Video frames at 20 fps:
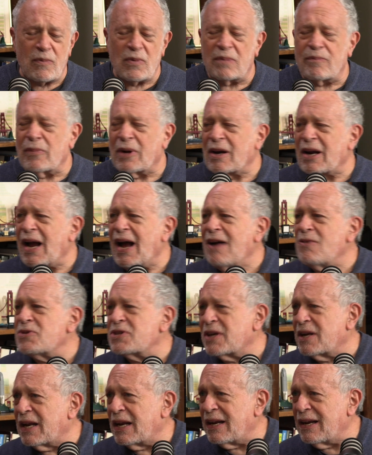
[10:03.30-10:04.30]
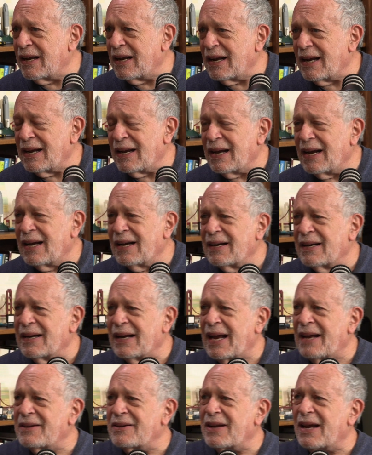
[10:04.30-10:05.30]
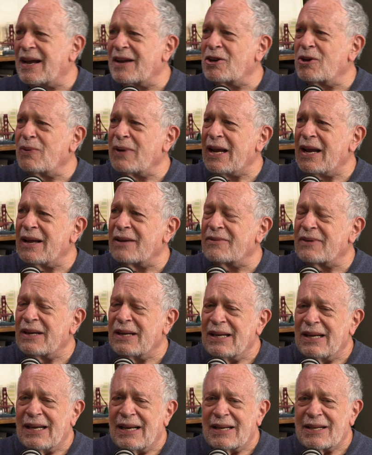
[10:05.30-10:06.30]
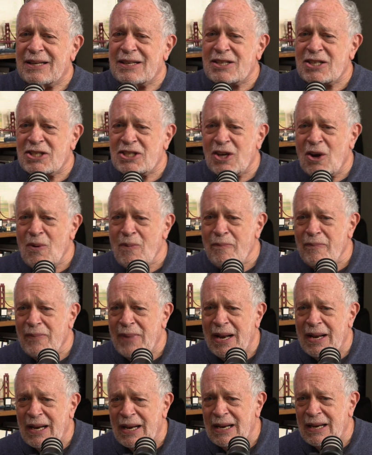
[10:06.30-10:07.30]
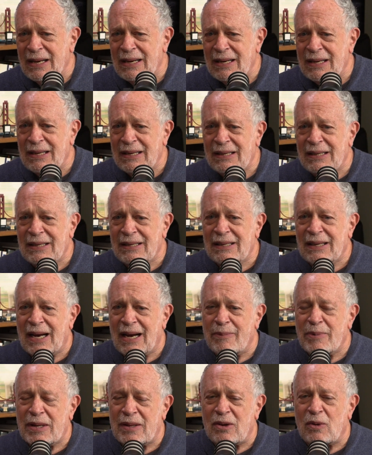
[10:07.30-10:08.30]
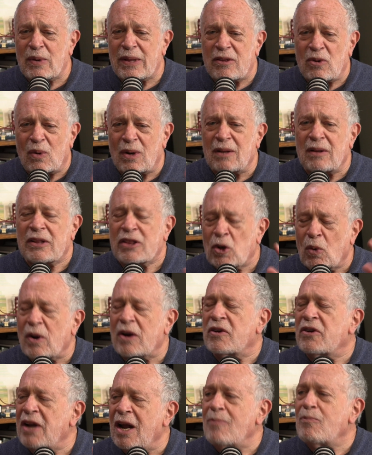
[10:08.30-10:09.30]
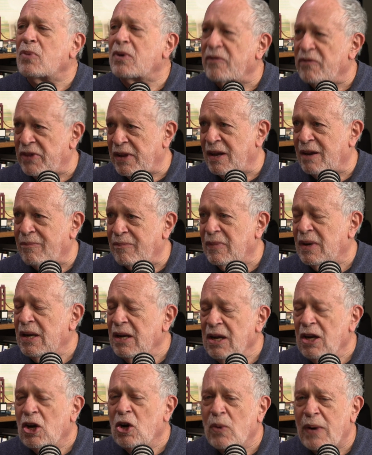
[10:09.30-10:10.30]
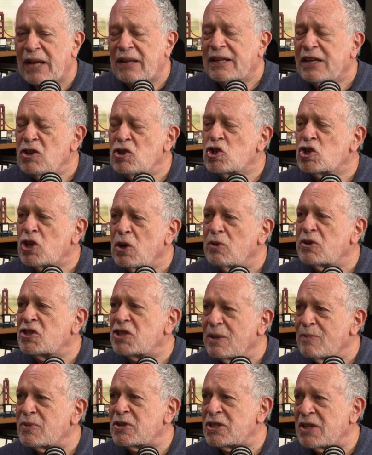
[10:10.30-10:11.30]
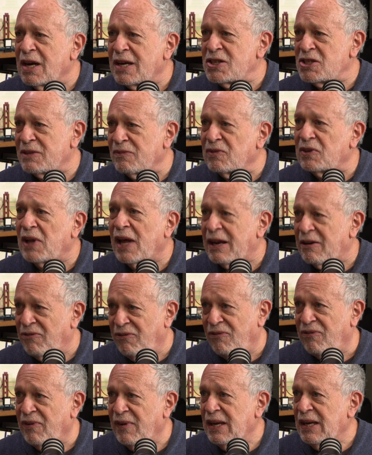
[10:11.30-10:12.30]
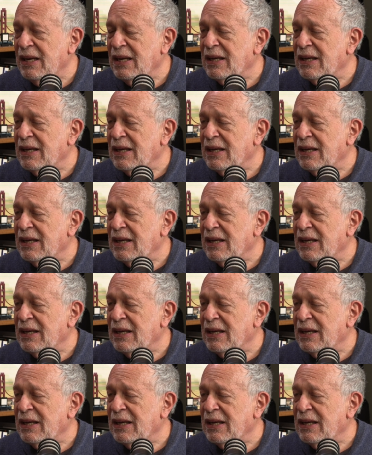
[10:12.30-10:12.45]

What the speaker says: Murkowski. And you had so many. I mean, there were a number of them who at least showed some signs of life.